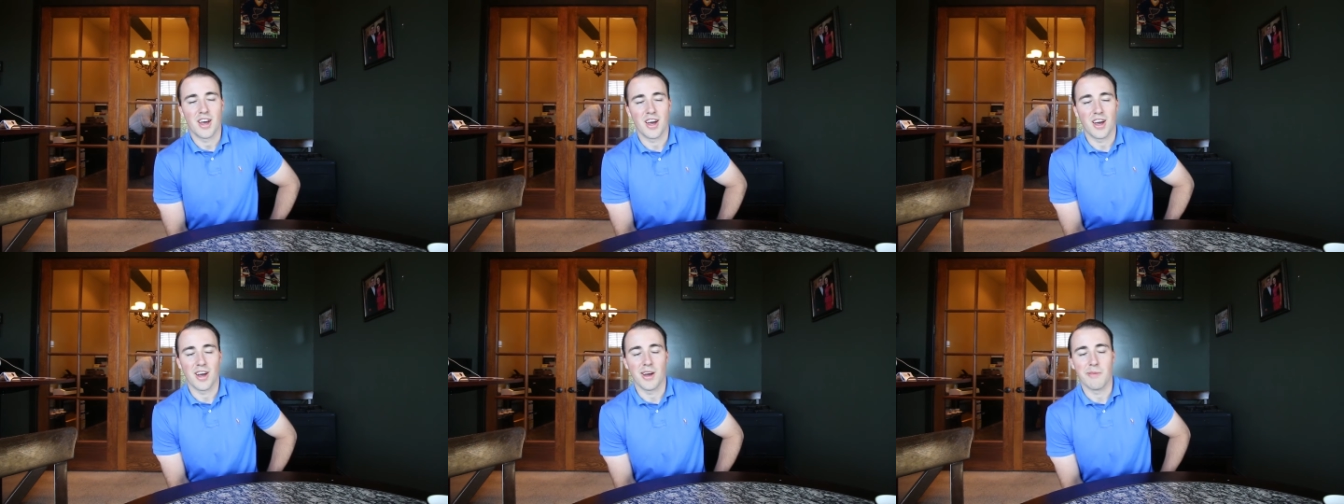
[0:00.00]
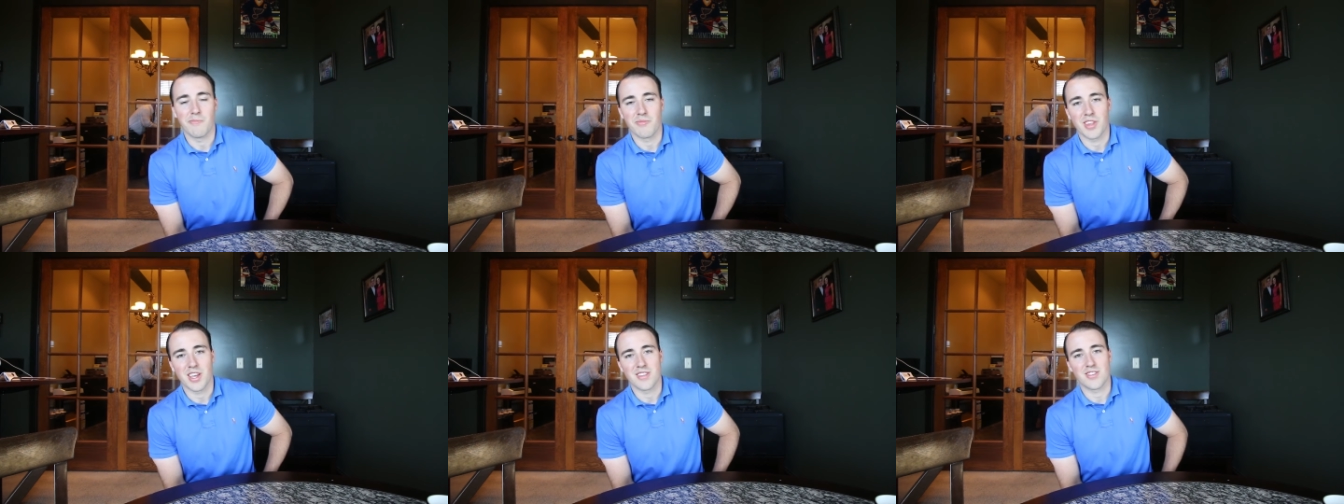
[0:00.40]
Um,
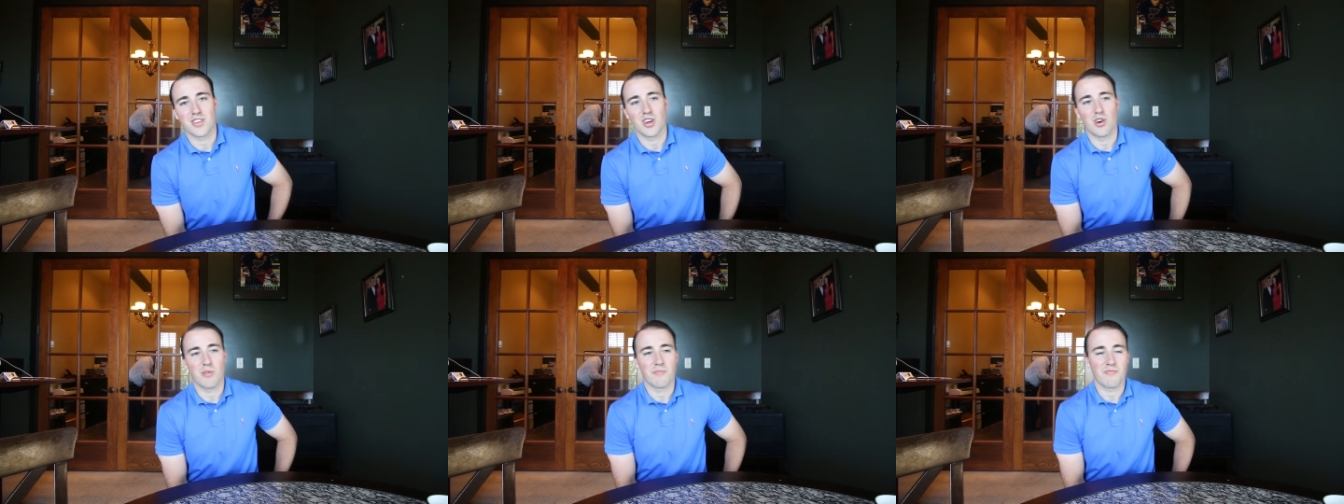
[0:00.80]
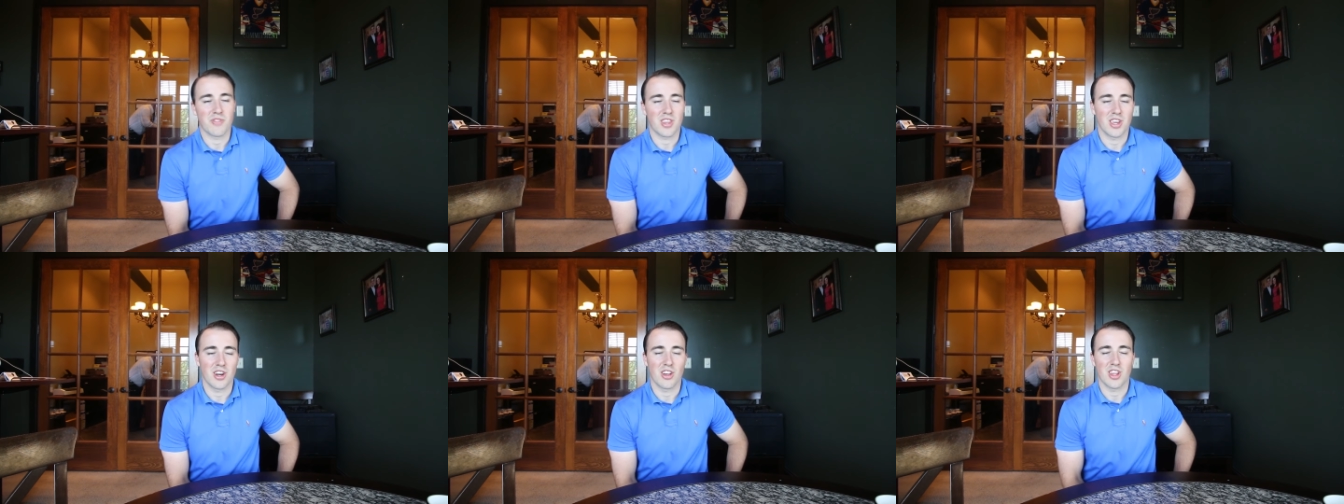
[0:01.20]
and so,
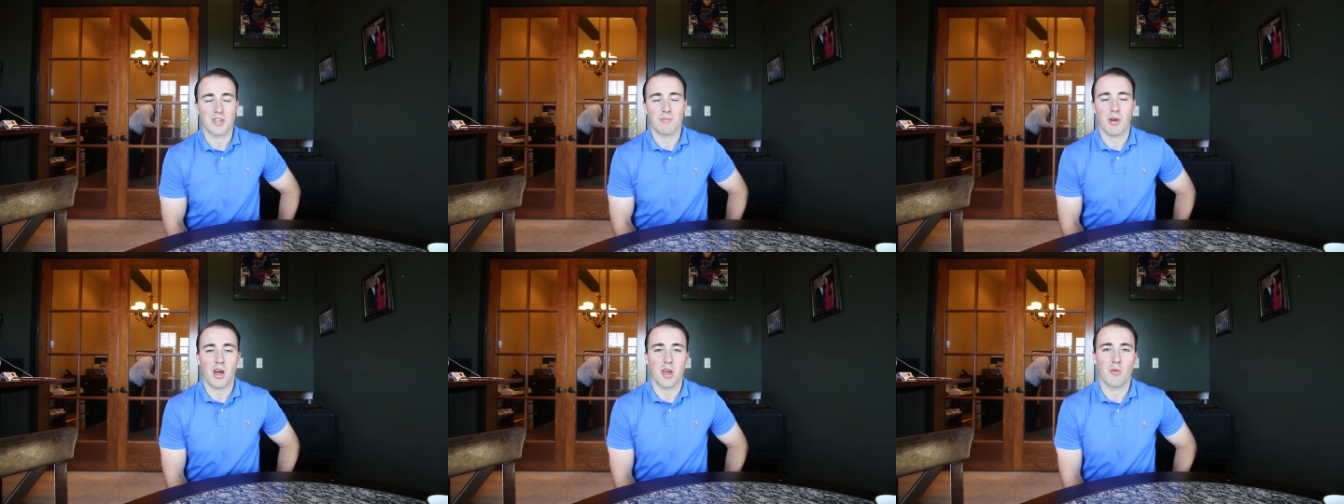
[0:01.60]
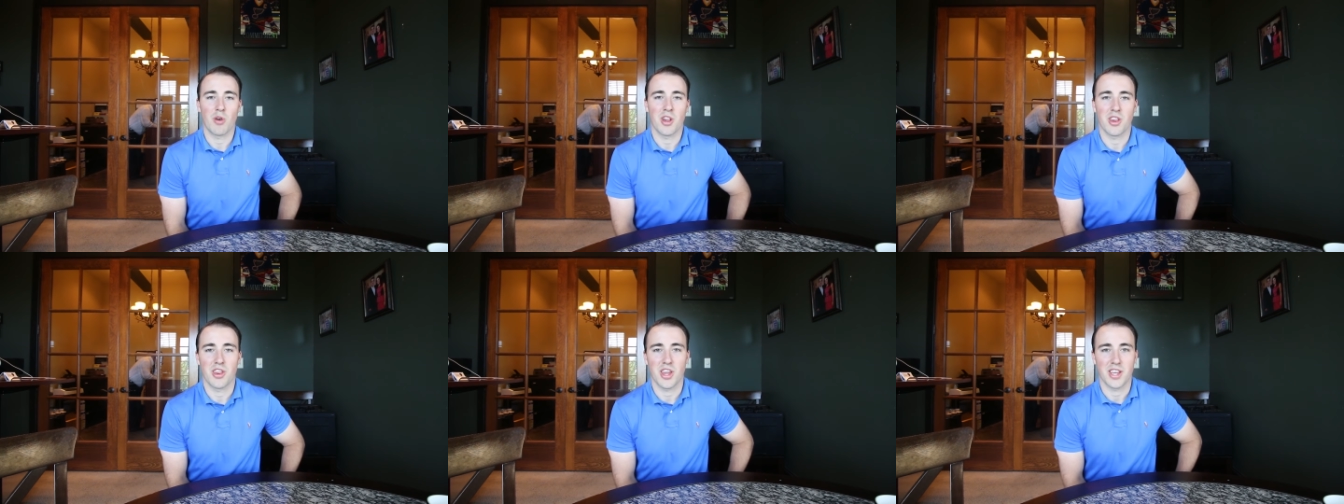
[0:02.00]
you know, that's probably
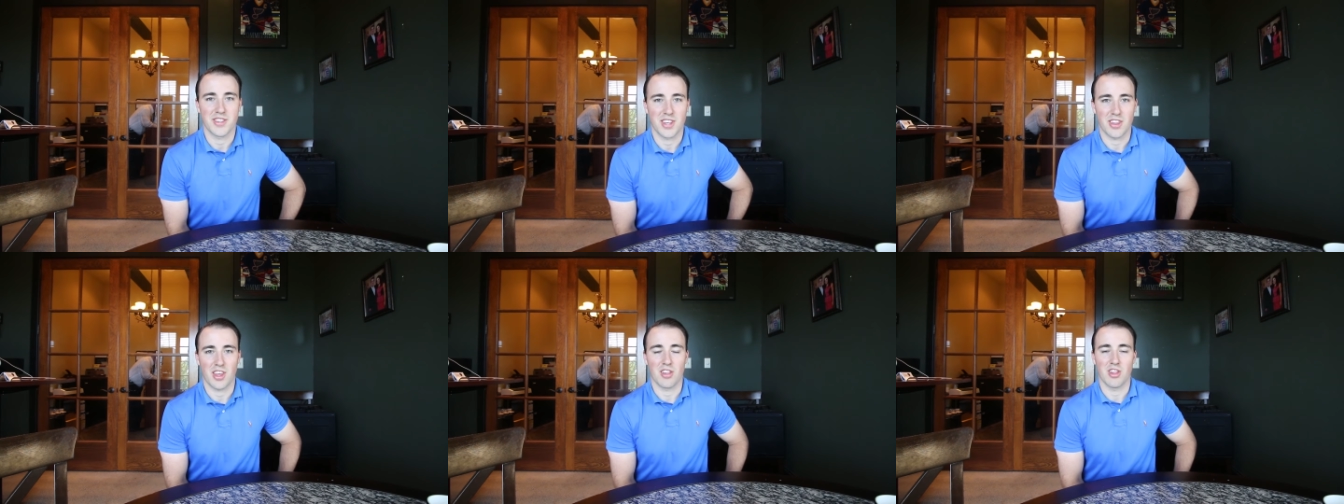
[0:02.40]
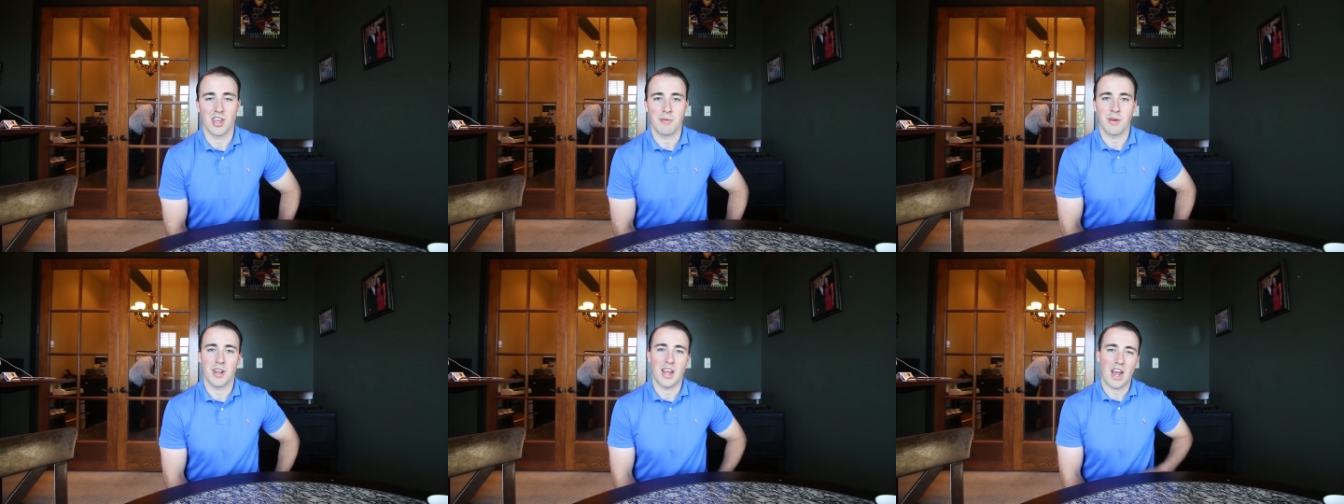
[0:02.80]
one of the things that they
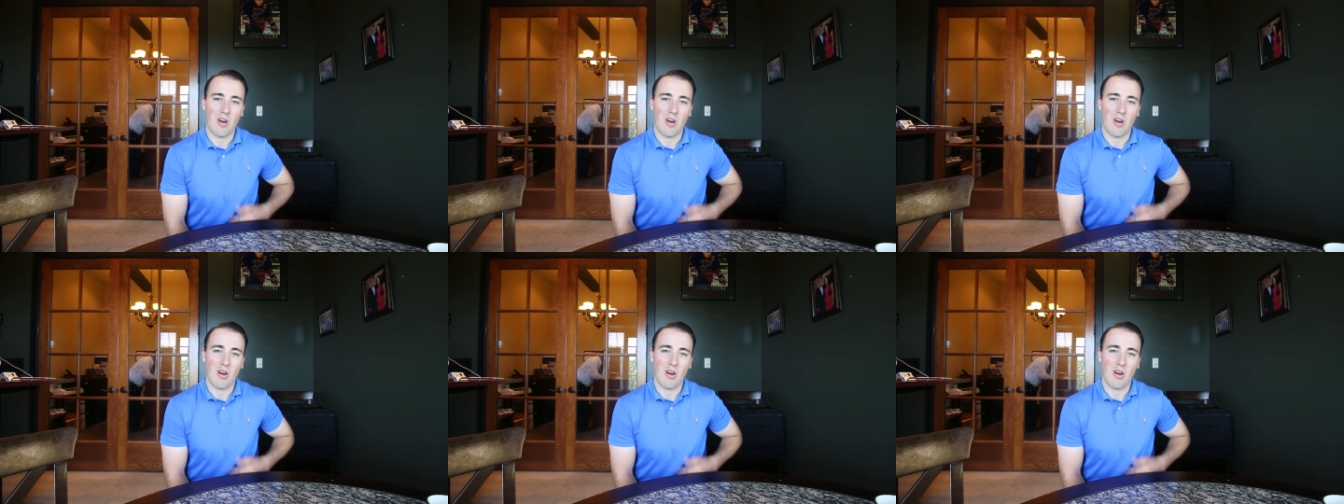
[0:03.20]
limit.